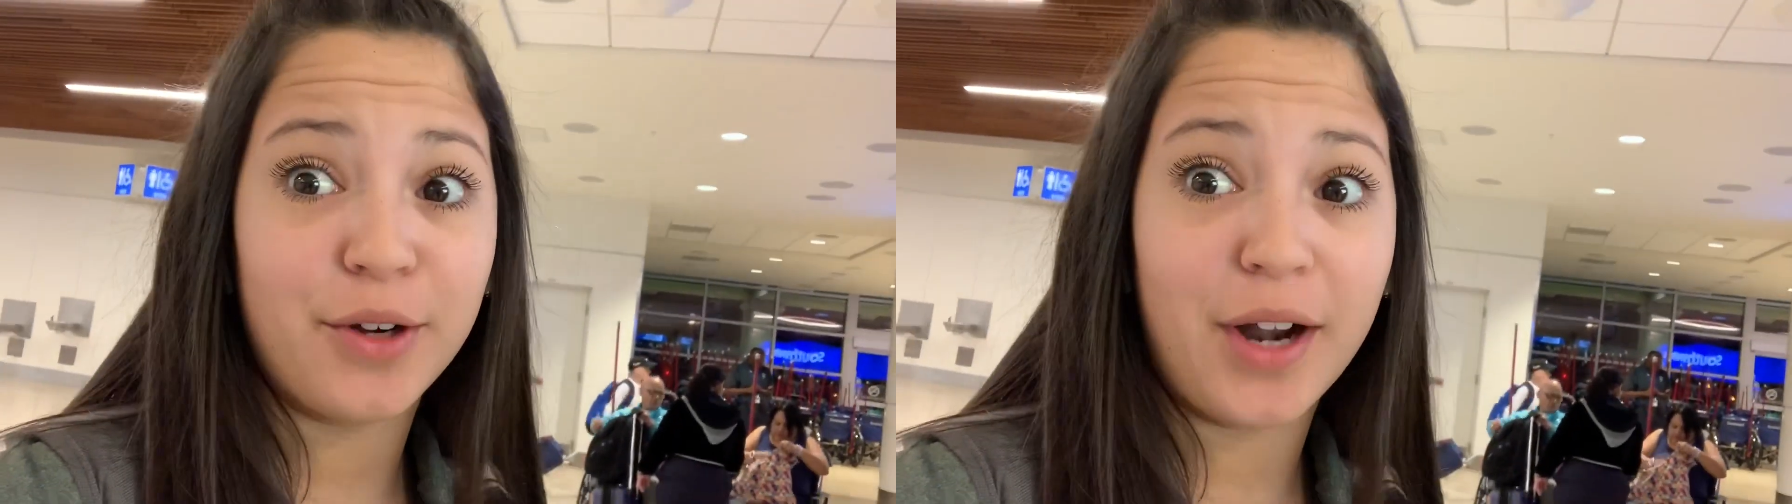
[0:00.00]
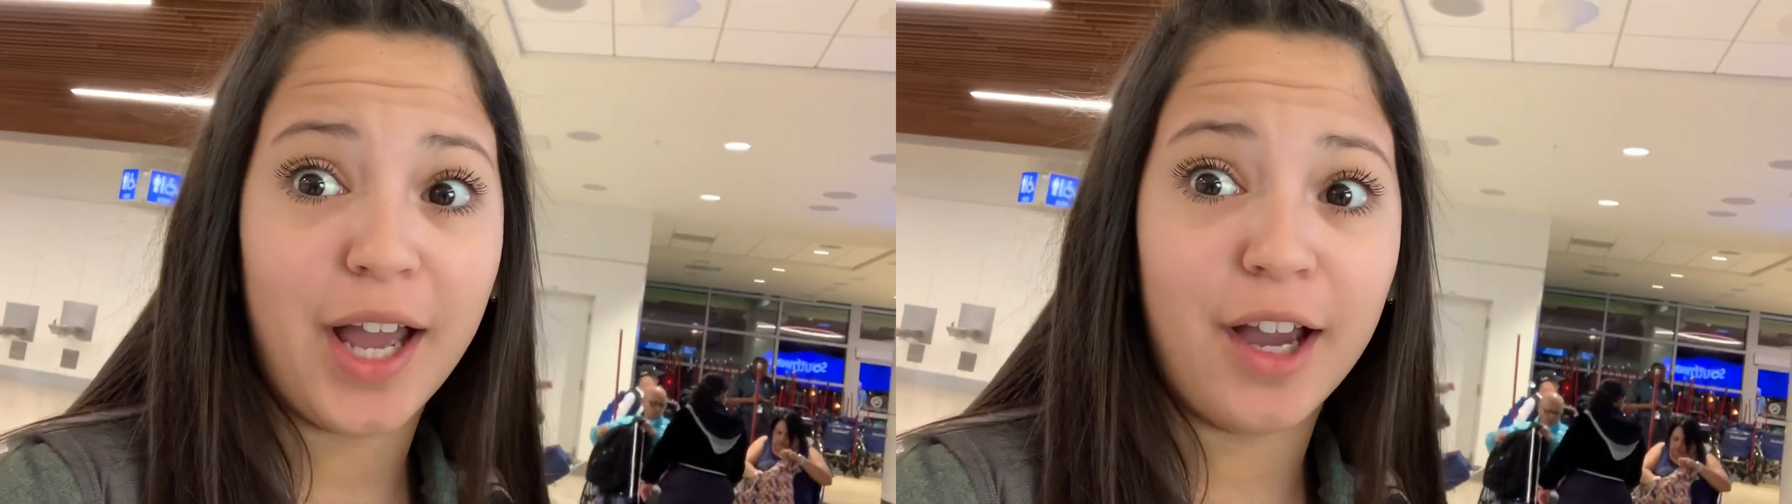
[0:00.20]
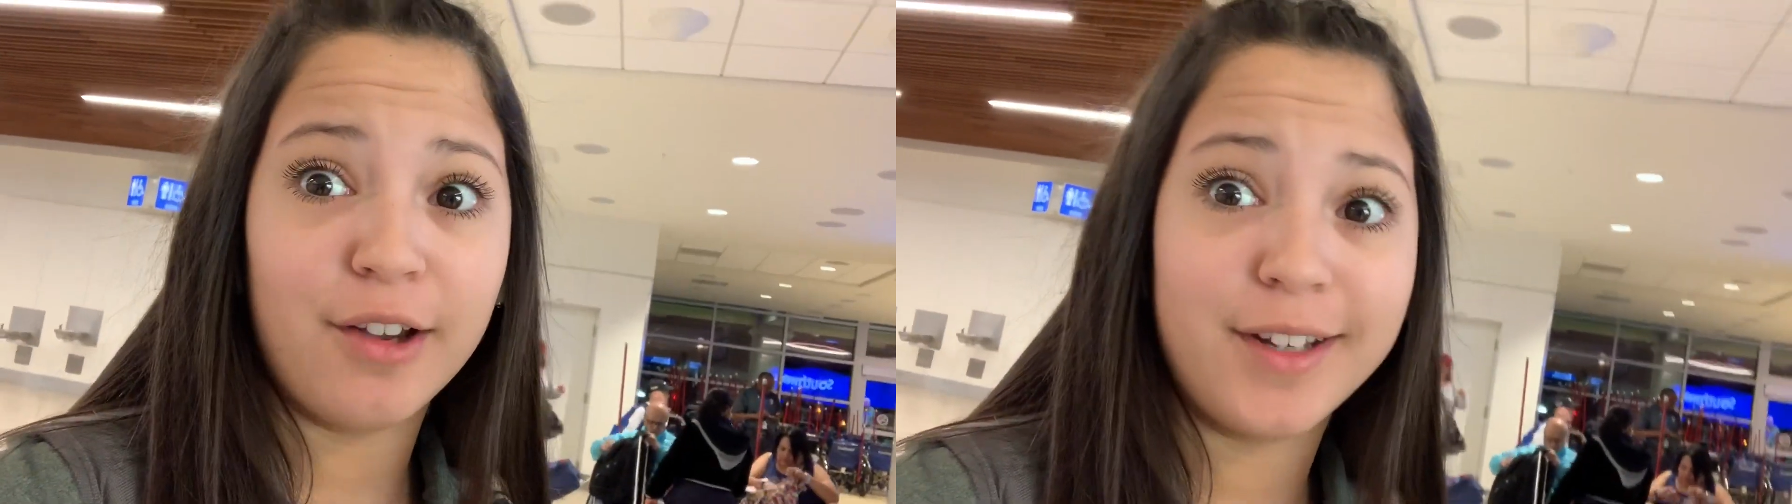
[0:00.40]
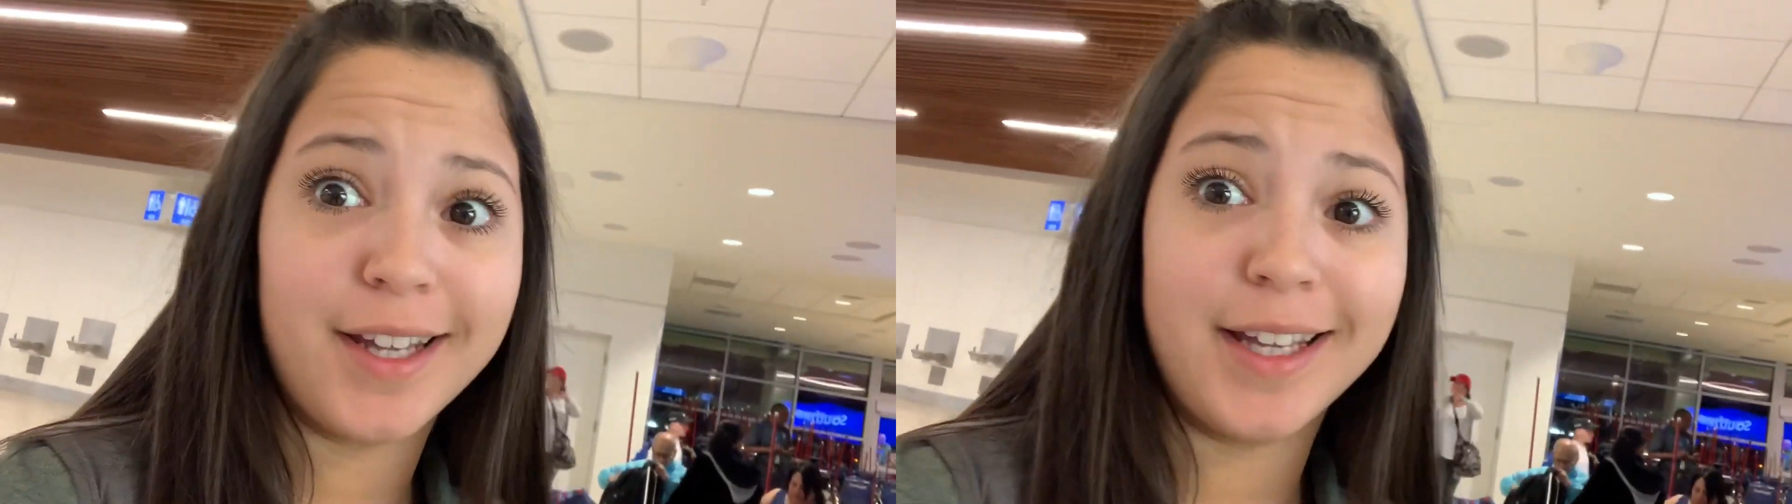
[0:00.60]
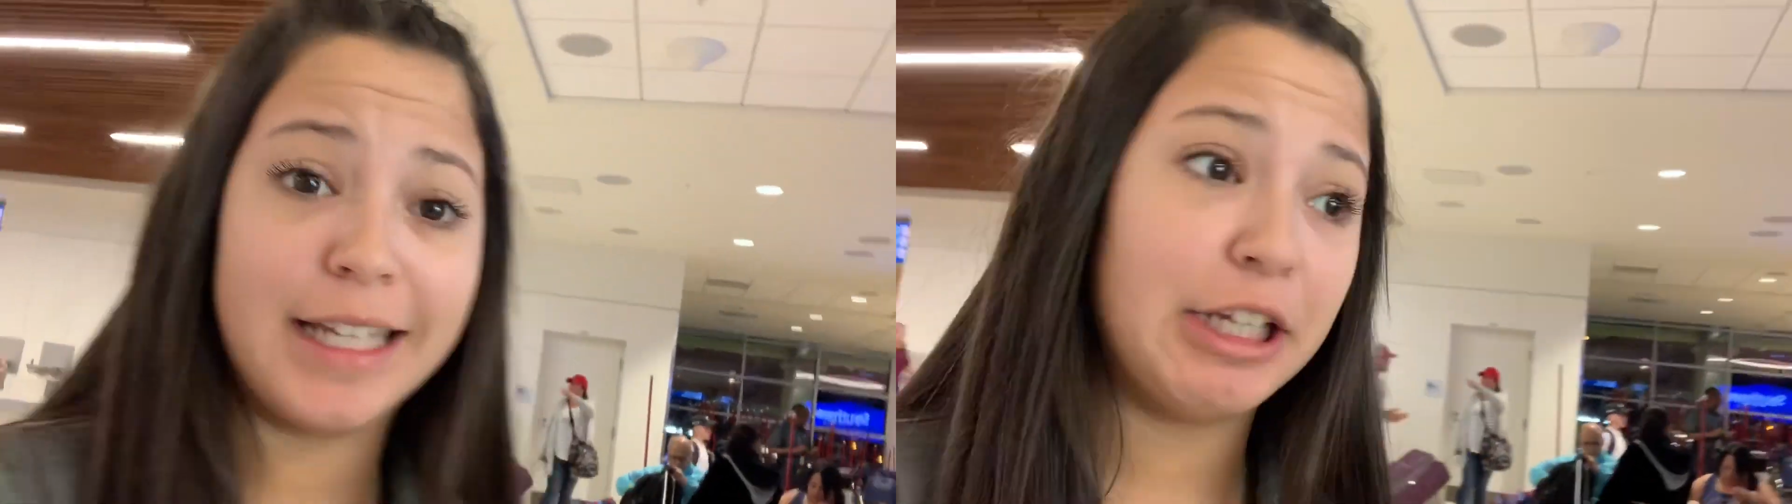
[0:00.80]
around
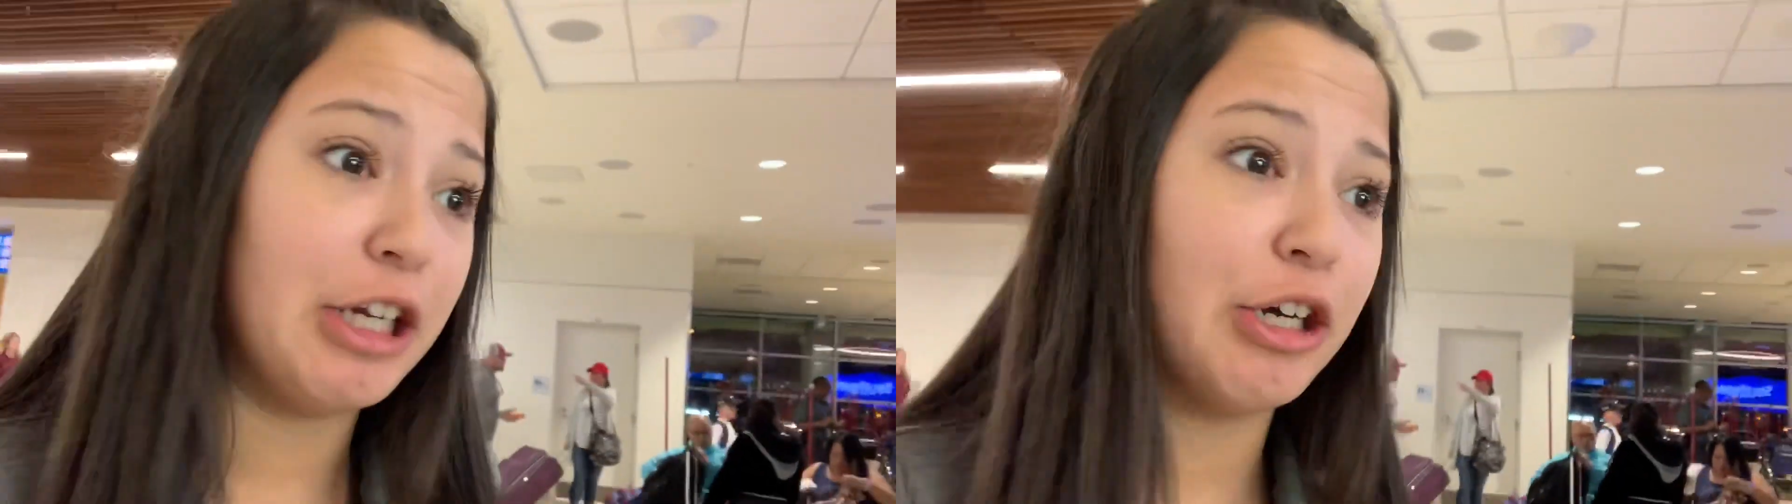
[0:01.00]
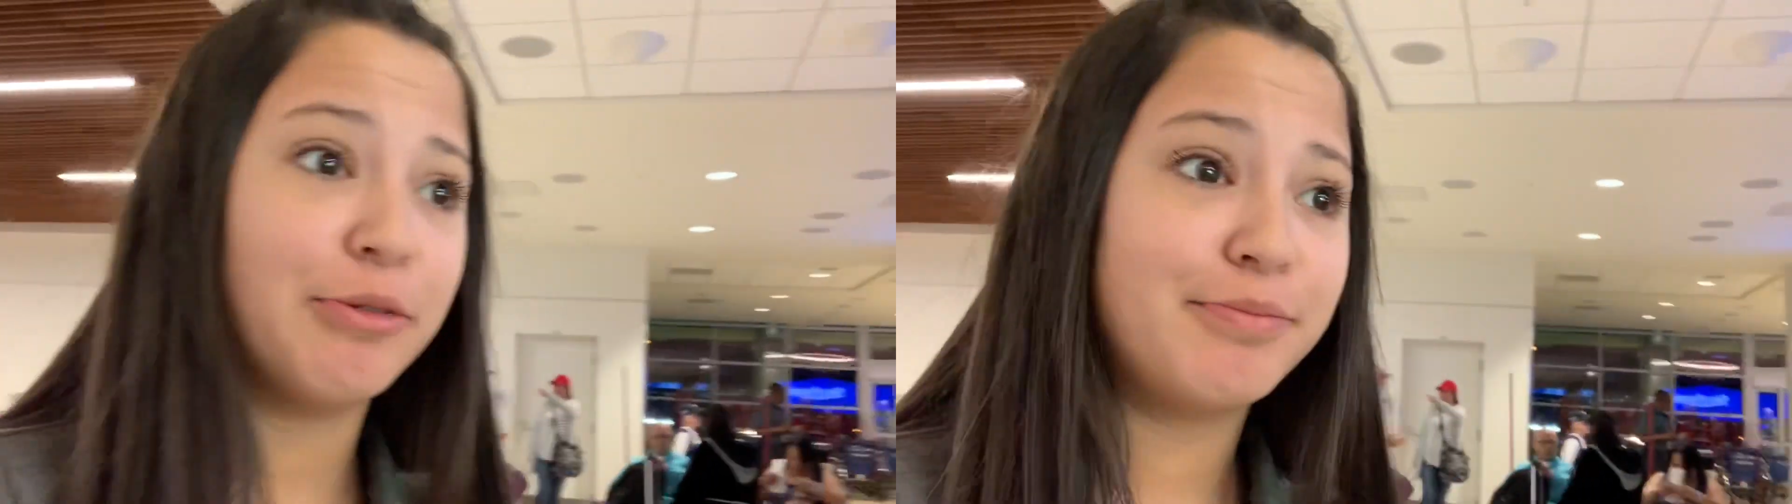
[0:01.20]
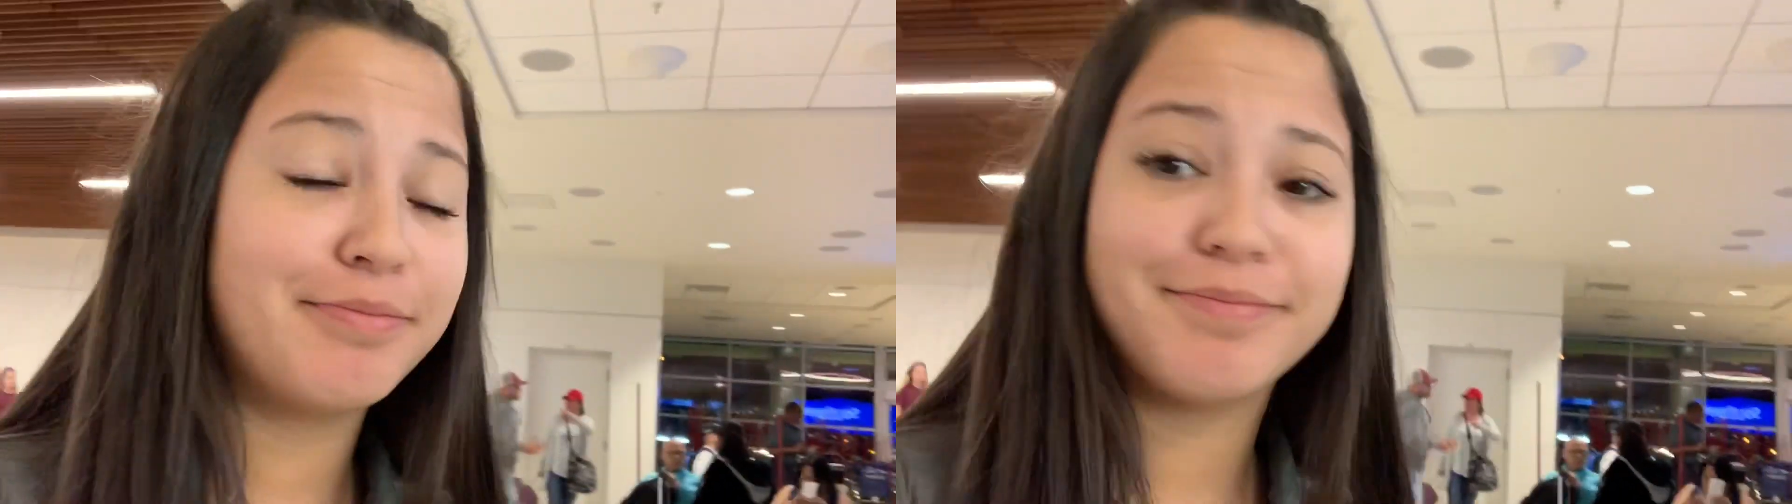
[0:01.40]
and, you know,